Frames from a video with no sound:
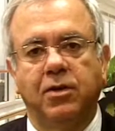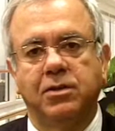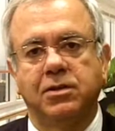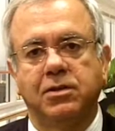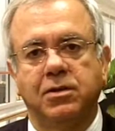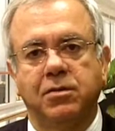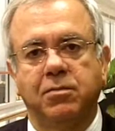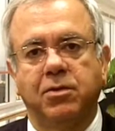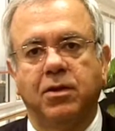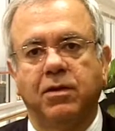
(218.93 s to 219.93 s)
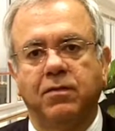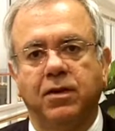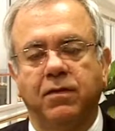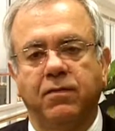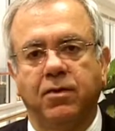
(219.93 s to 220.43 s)
and causes a
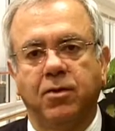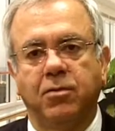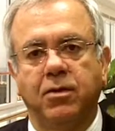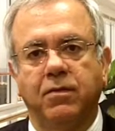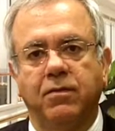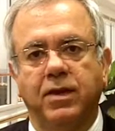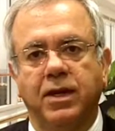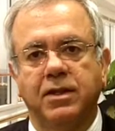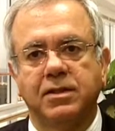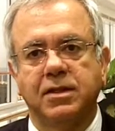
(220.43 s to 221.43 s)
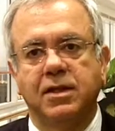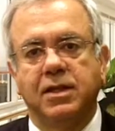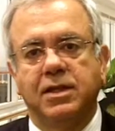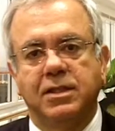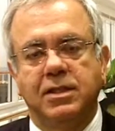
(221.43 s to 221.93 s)
proliferative glomerulonephritis.
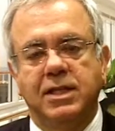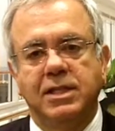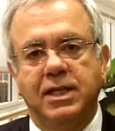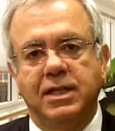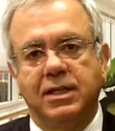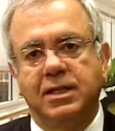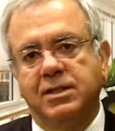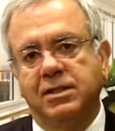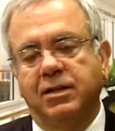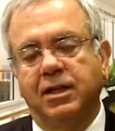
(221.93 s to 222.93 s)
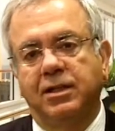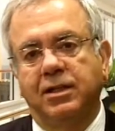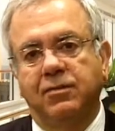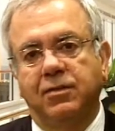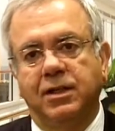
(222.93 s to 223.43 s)
This, these entities are
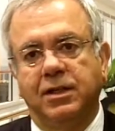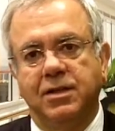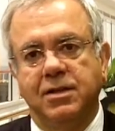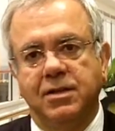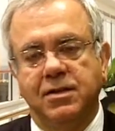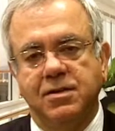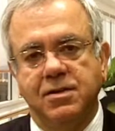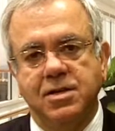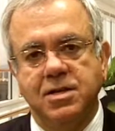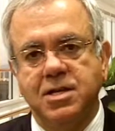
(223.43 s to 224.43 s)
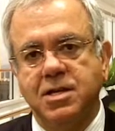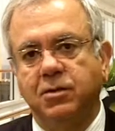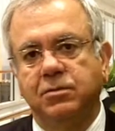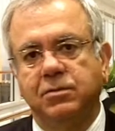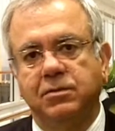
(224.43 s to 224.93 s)
relatively
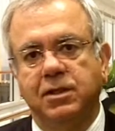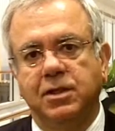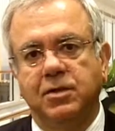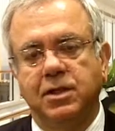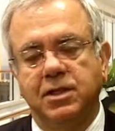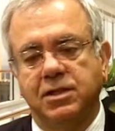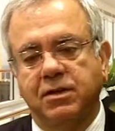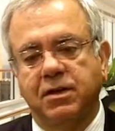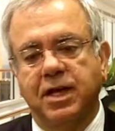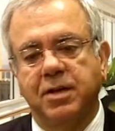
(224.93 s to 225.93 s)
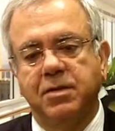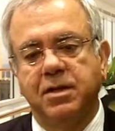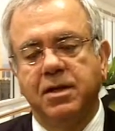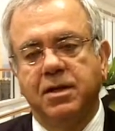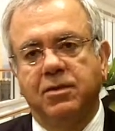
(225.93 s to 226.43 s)
new, newly
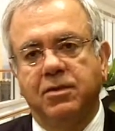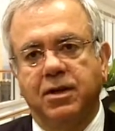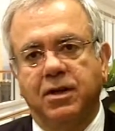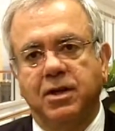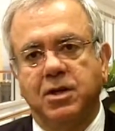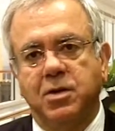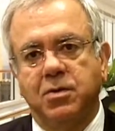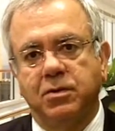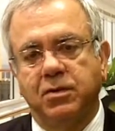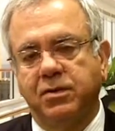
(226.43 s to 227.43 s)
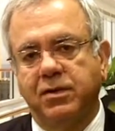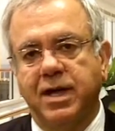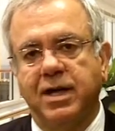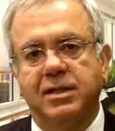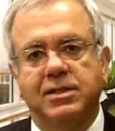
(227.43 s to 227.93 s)
described. There are no
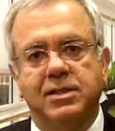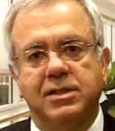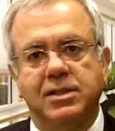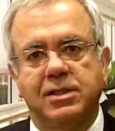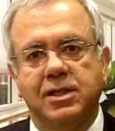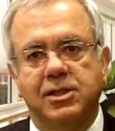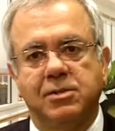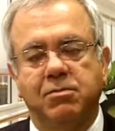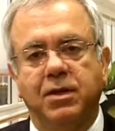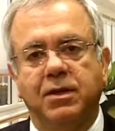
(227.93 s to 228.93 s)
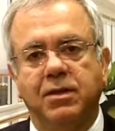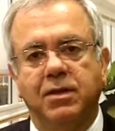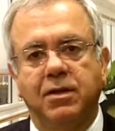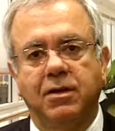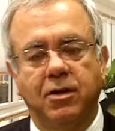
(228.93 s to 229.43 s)
trials in such,
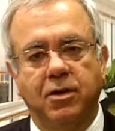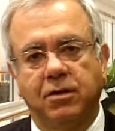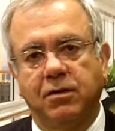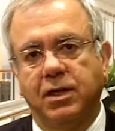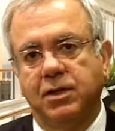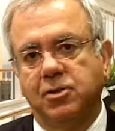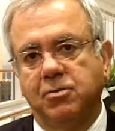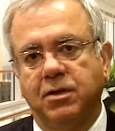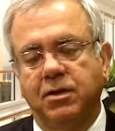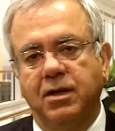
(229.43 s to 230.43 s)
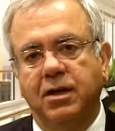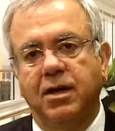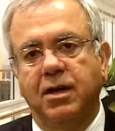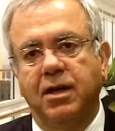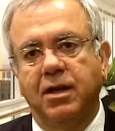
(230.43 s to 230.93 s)
but uh, Doctor Rajkumar
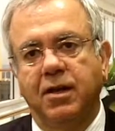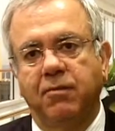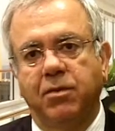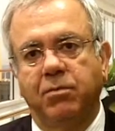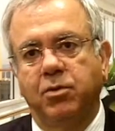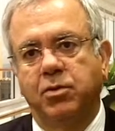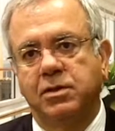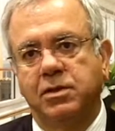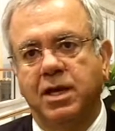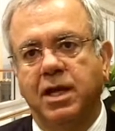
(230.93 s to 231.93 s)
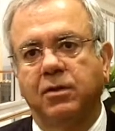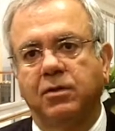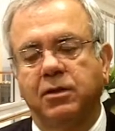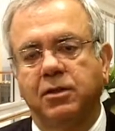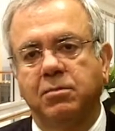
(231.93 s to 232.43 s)
and I have proposed an
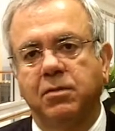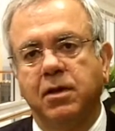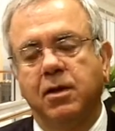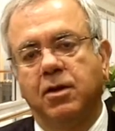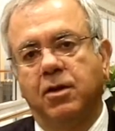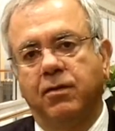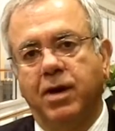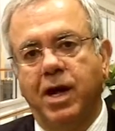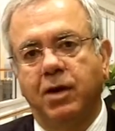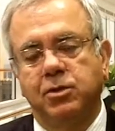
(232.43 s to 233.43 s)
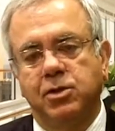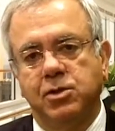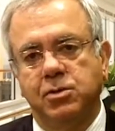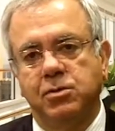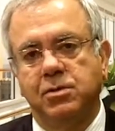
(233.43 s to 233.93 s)
algorithm of how
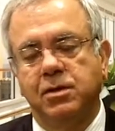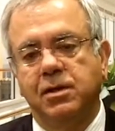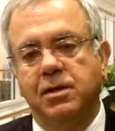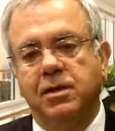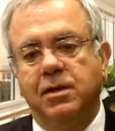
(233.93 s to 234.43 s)
to